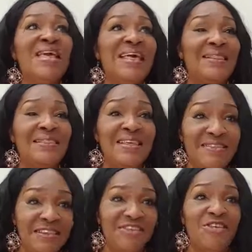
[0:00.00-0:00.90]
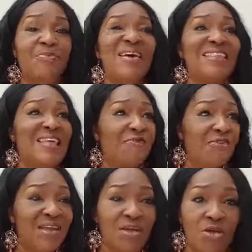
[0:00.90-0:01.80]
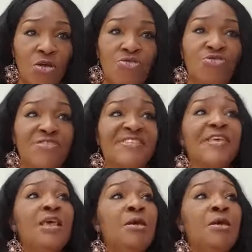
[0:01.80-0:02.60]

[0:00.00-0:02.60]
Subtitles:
and leadership and African countries